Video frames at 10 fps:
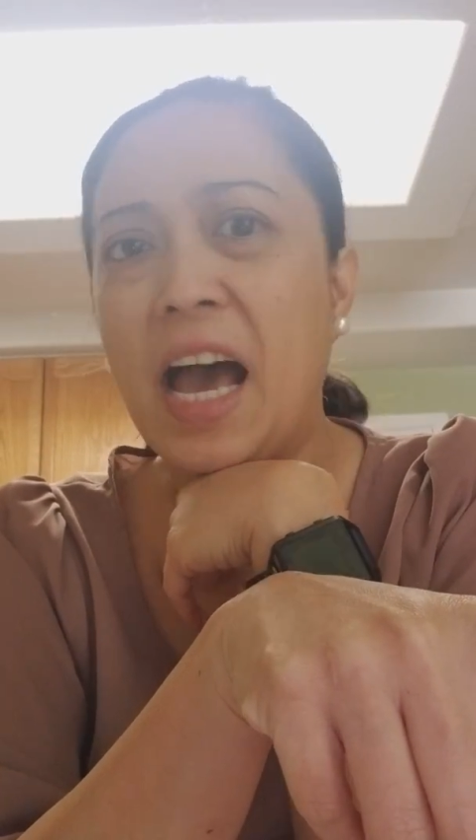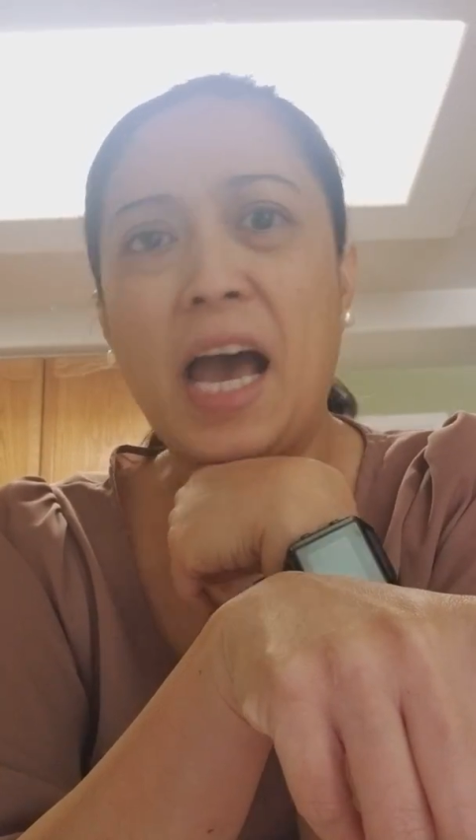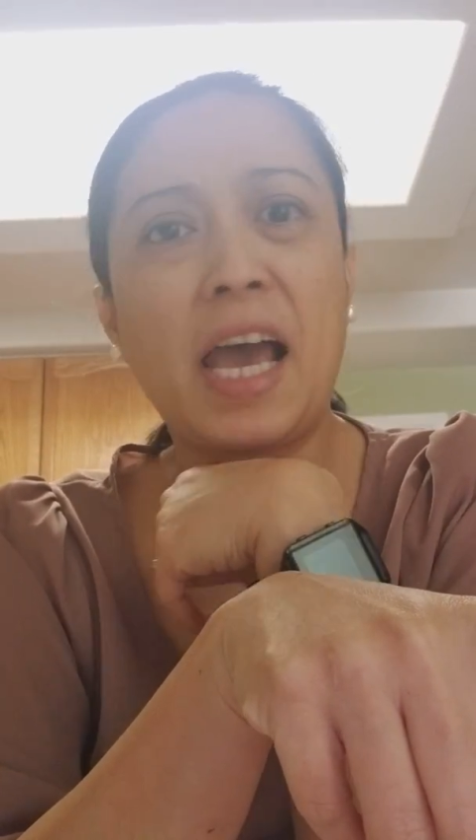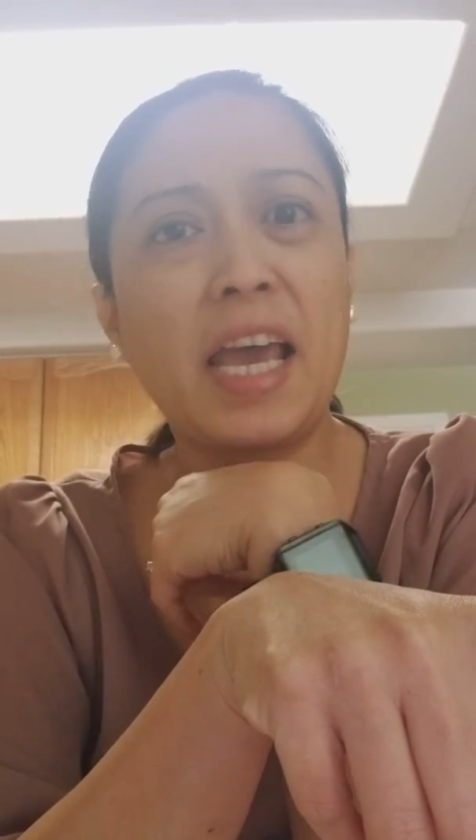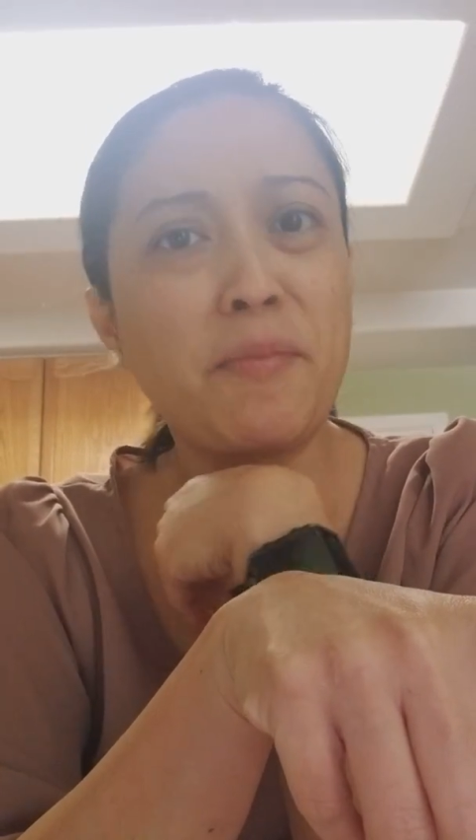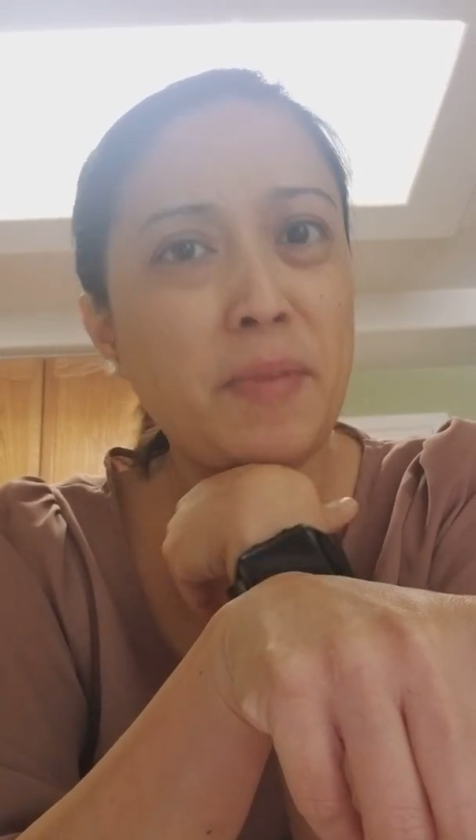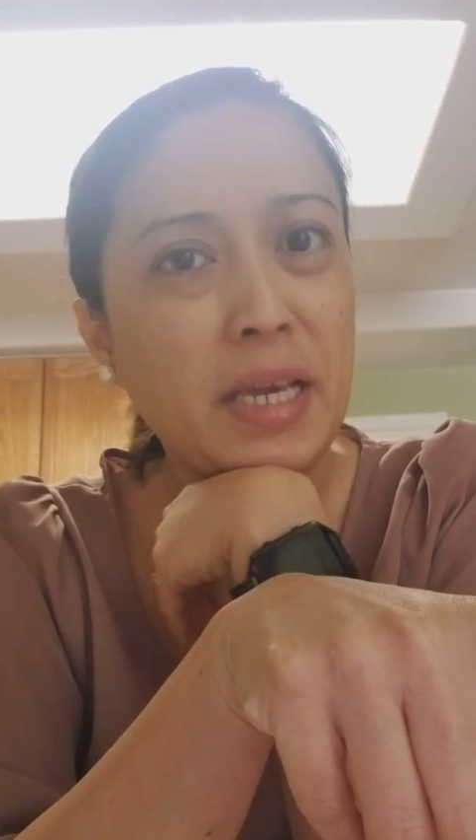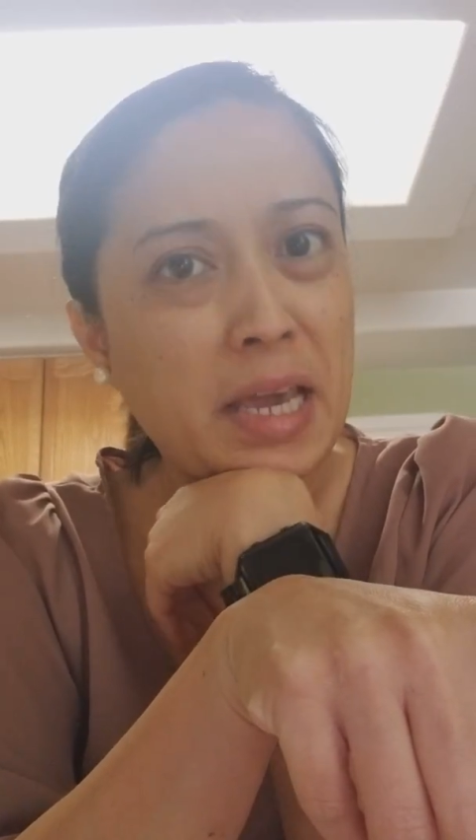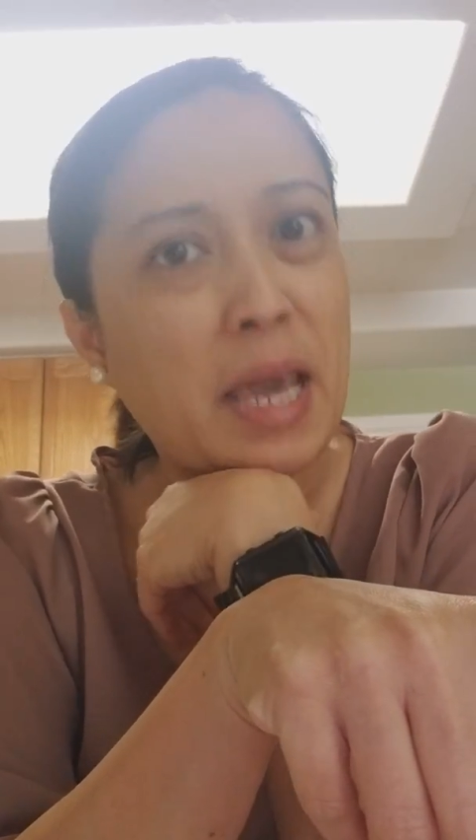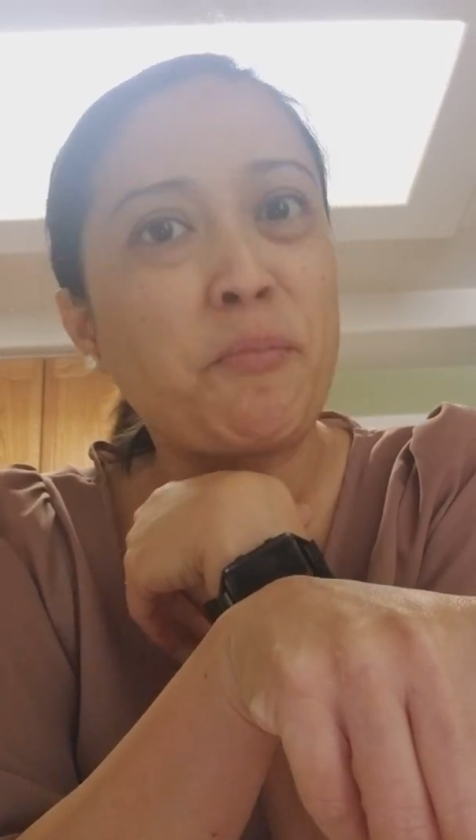I
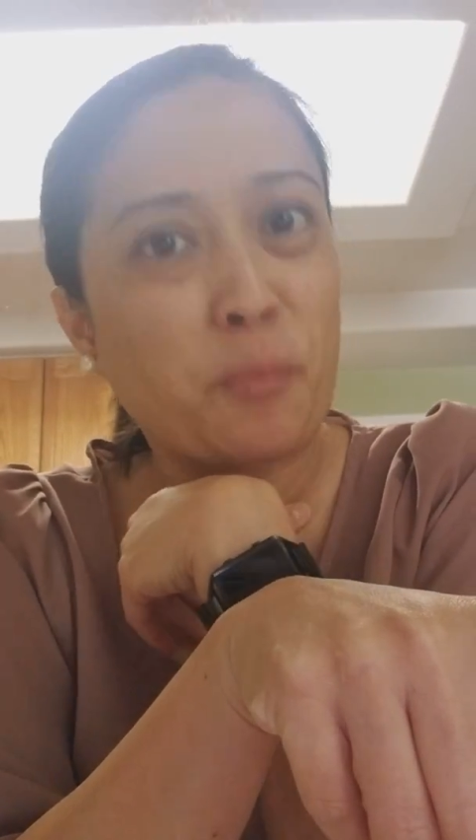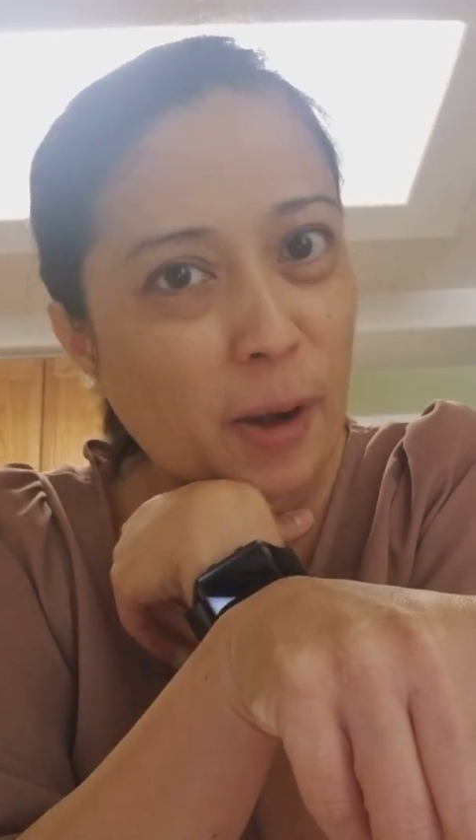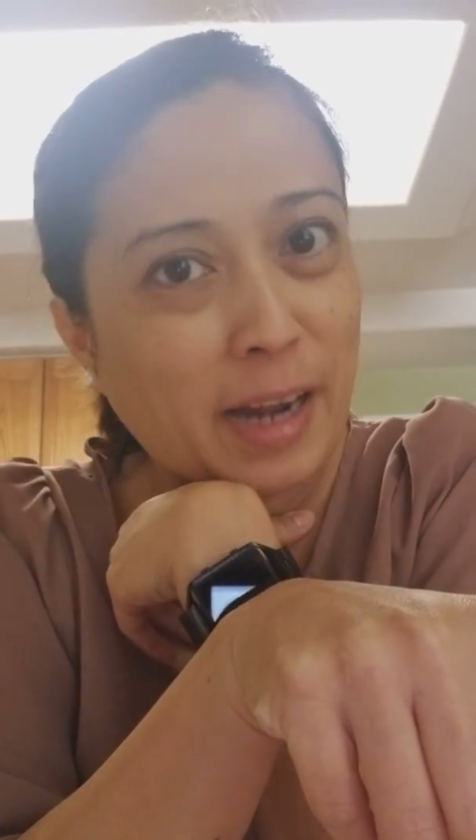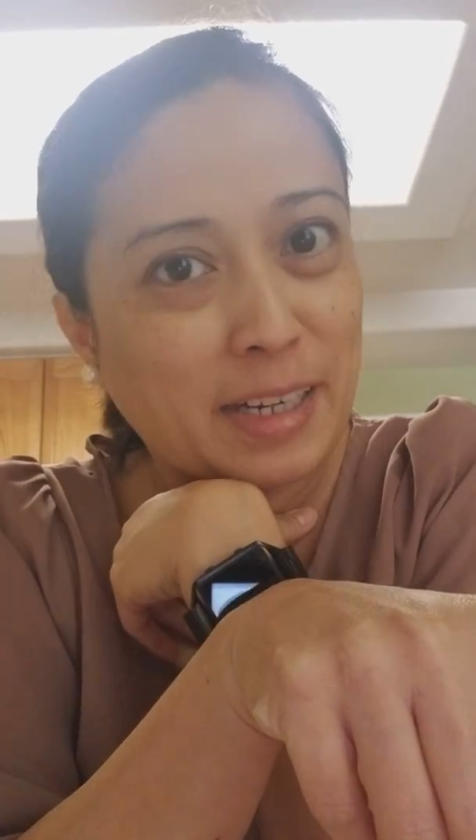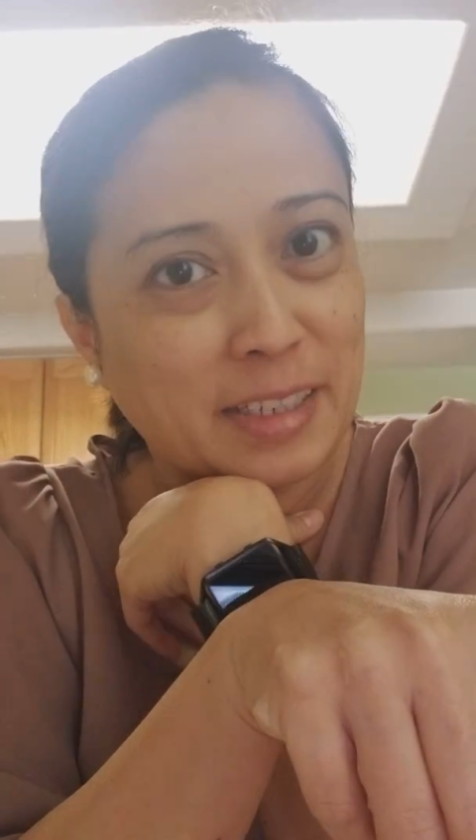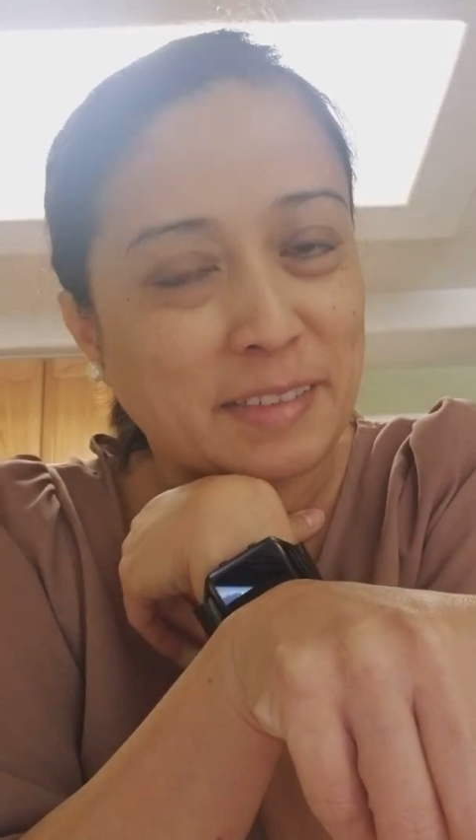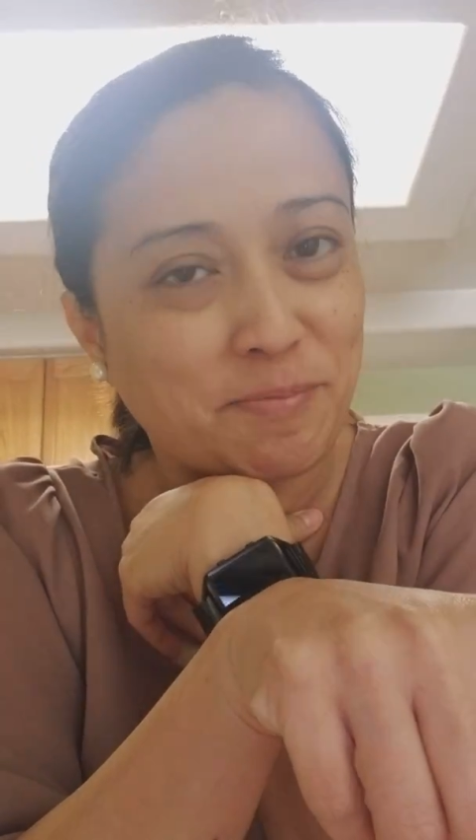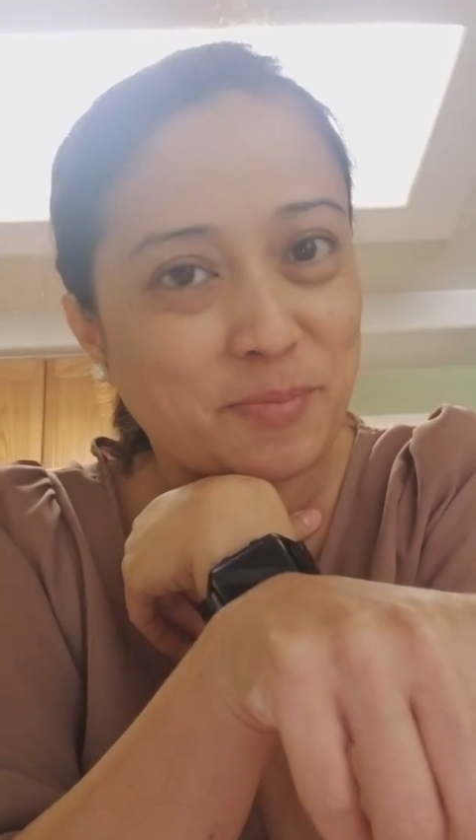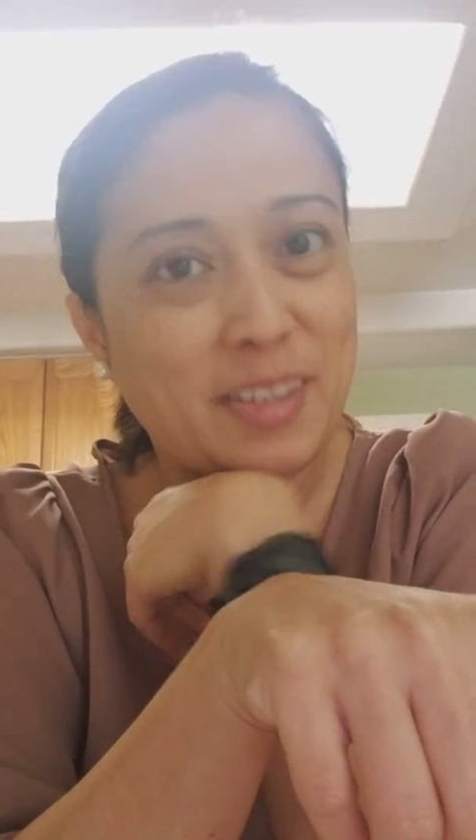became pregnant